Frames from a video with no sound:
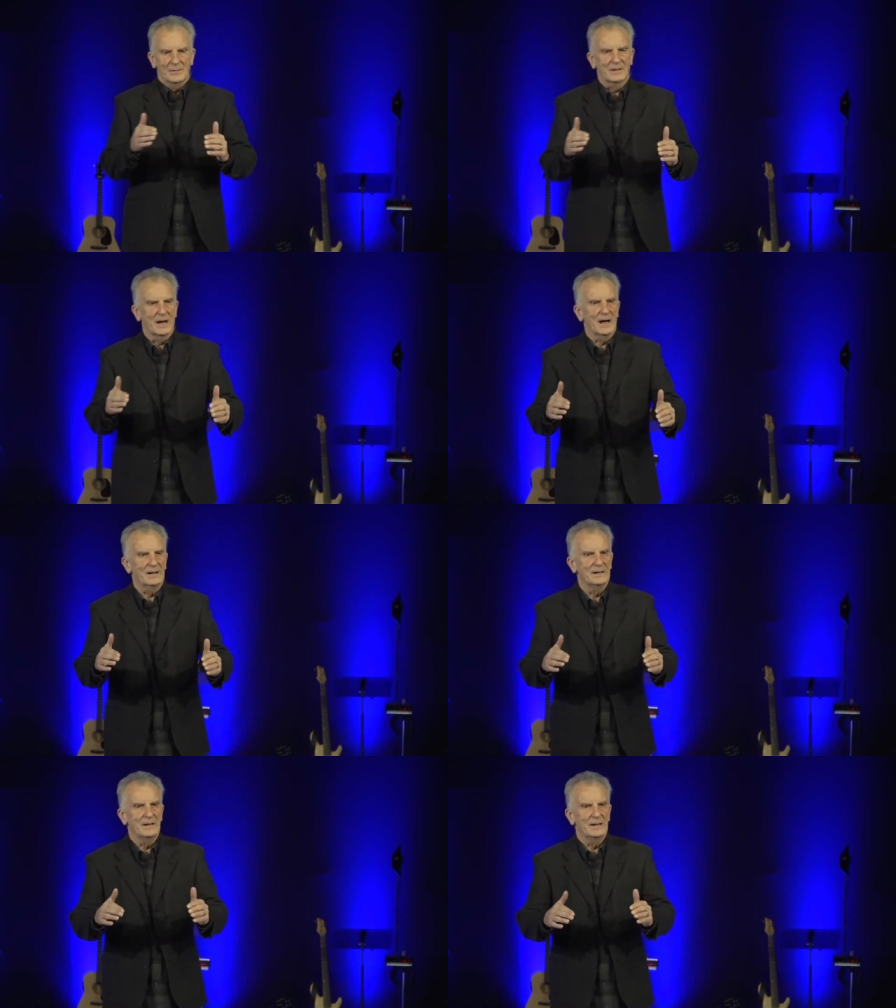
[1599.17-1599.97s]

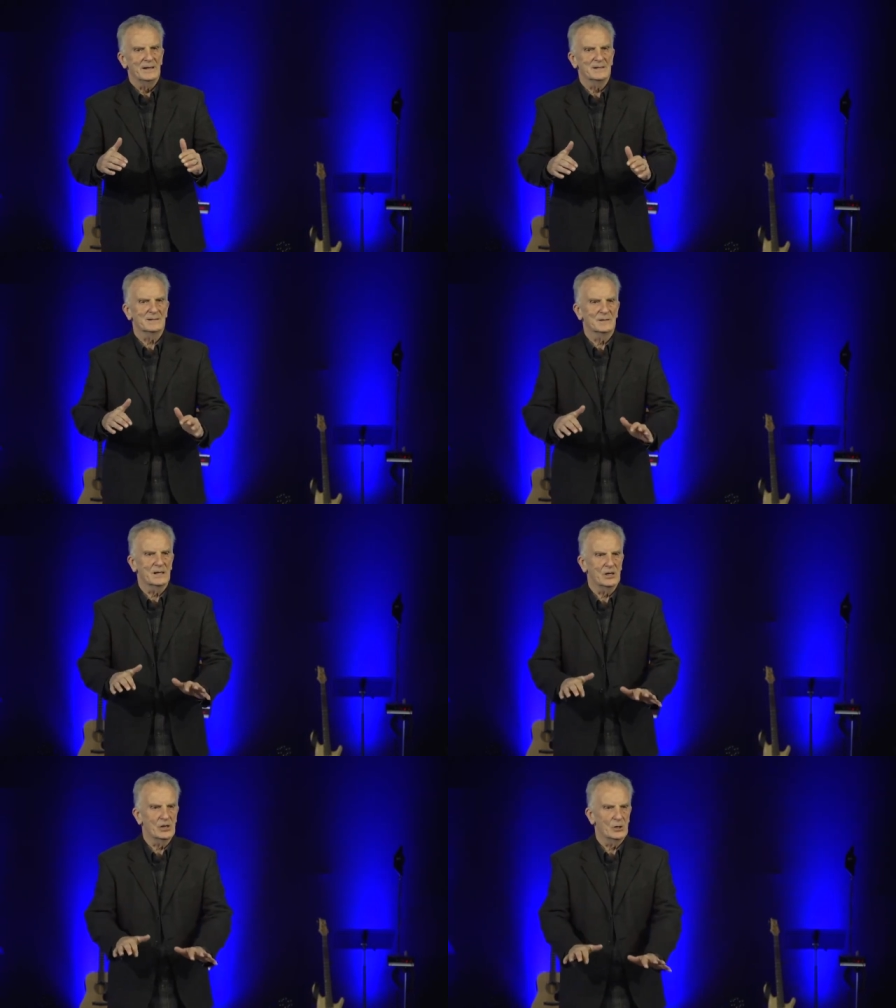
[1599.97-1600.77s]
God is
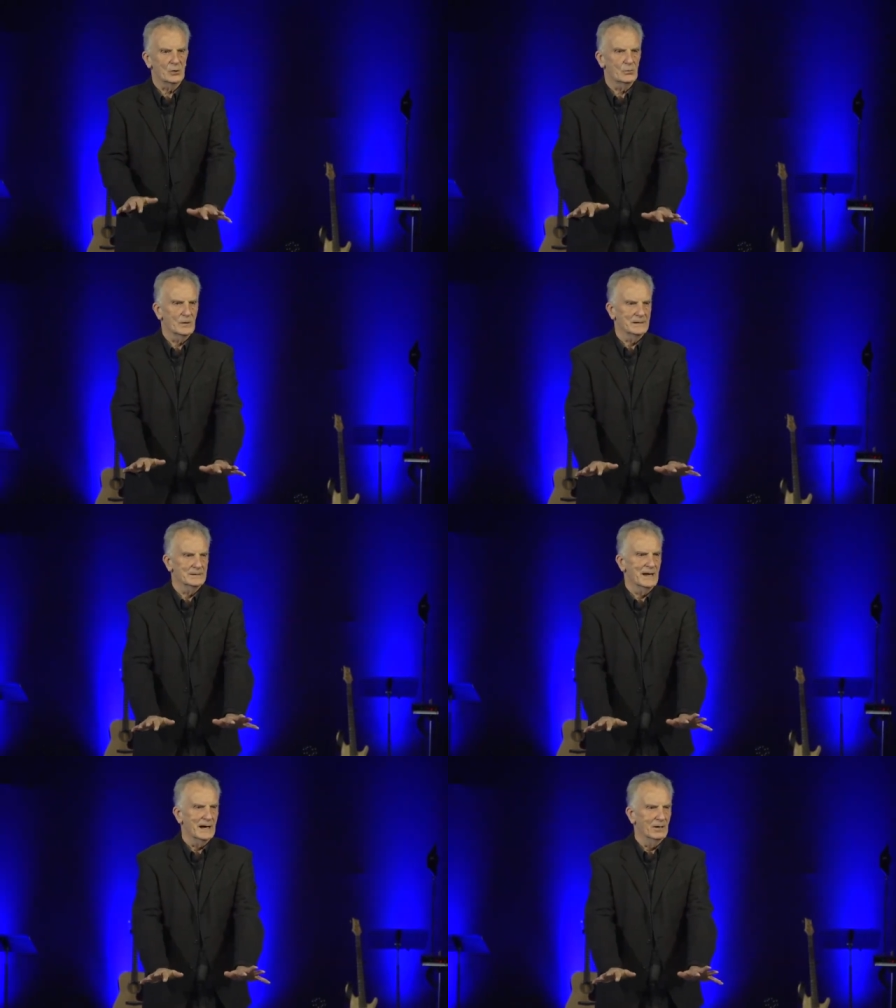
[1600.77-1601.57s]
here right
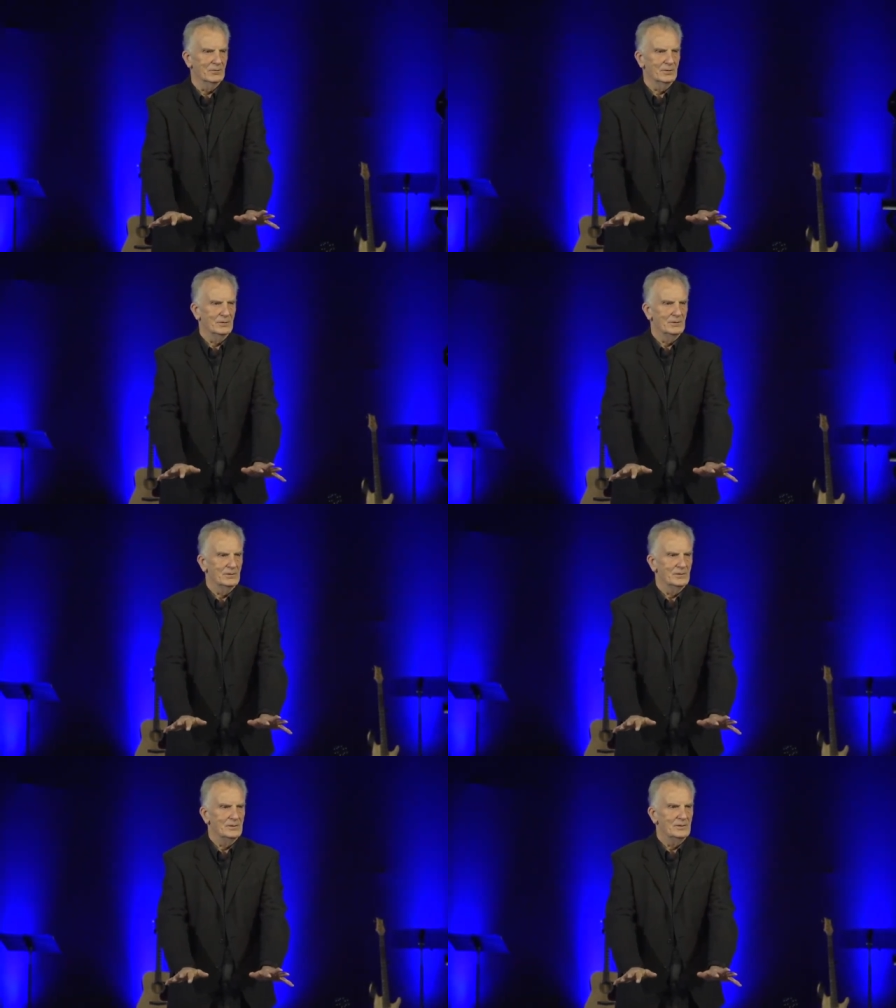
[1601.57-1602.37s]
now,
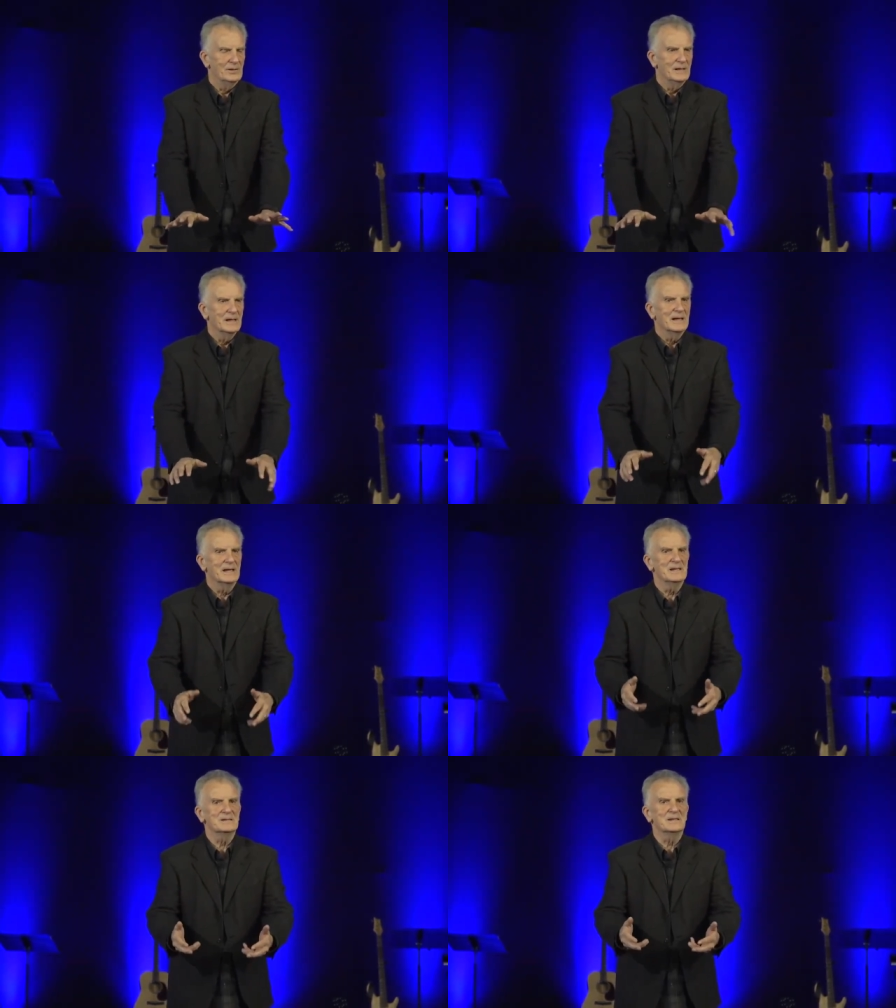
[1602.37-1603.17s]

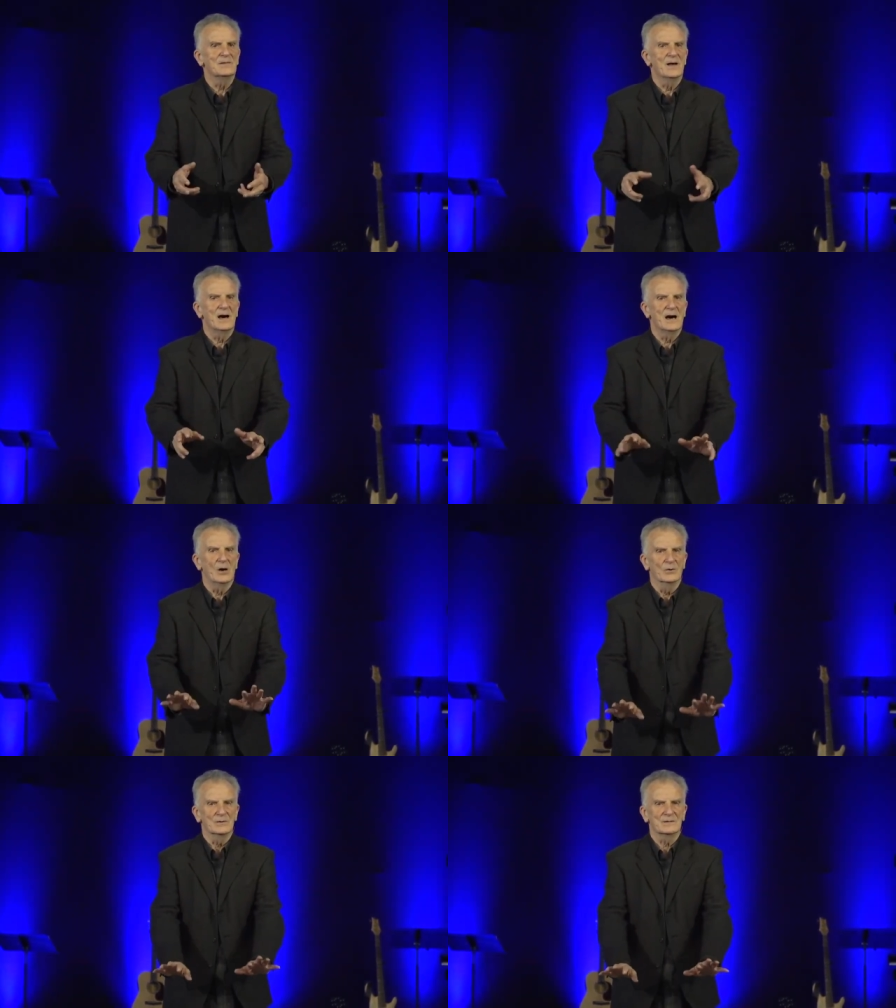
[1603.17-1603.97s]
He's in the
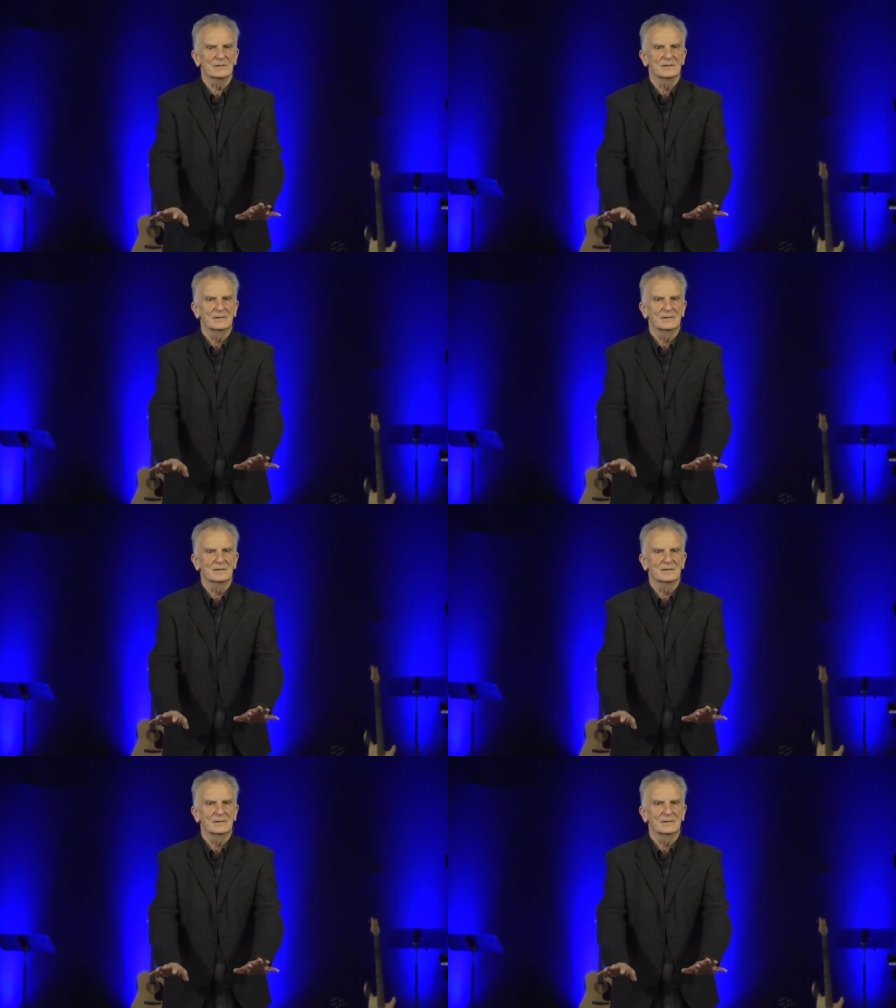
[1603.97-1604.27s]
house.